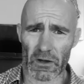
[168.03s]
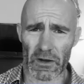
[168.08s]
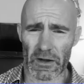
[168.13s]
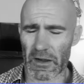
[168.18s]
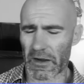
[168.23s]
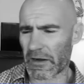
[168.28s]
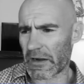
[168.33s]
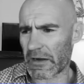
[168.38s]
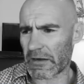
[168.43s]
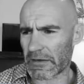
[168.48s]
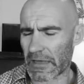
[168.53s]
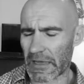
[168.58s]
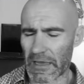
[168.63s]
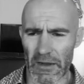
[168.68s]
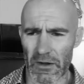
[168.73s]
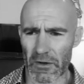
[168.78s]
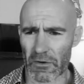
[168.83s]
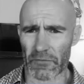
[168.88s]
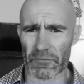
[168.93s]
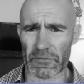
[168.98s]
I don't
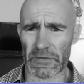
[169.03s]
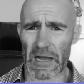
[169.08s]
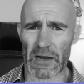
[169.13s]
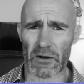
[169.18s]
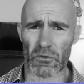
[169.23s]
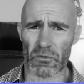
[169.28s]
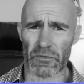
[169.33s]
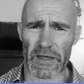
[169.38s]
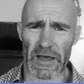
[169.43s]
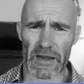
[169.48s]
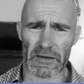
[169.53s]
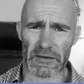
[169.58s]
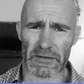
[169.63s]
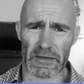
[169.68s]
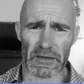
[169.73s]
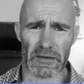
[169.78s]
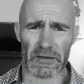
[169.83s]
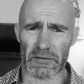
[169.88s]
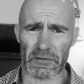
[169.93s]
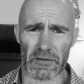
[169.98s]
care. I've done all that. It
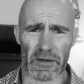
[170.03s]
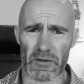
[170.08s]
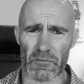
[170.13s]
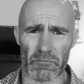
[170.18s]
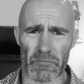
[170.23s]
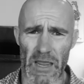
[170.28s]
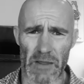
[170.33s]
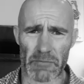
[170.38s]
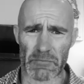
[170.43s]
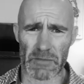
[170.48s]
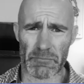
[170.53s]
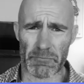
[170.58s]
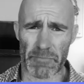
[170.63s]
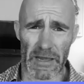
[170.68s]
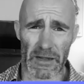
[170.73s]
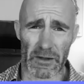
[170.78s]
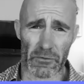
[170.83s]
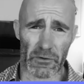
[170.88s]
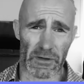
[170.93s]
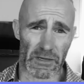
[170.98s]
didn't make me
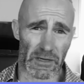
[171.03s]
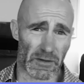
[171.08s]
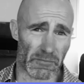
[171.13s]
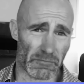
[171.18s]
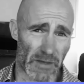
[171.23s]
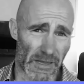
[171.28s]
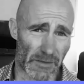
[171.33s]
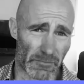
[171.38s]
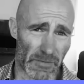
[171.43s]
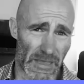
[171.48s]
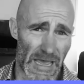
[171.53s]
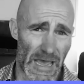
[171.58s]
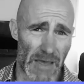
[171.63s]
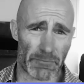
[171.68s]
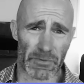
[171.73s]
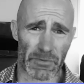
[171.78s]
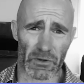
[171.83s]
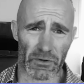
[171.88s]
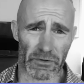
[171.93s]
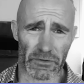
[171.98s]
better. It didn't make me
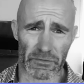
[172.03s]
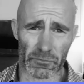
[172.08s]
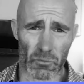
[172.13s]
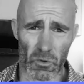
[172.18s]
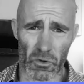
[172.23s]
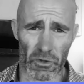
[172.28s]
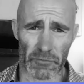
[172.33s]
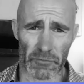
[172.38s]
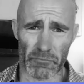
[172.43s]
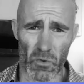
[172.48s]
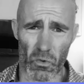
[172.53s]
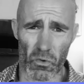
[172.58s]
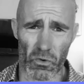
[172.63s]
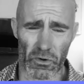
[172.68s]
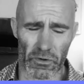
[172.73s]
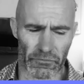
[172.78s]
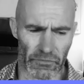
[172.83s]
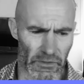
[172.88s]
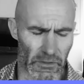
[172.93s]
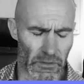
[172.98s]
happy. I just wanted
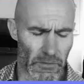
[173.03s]
more of it.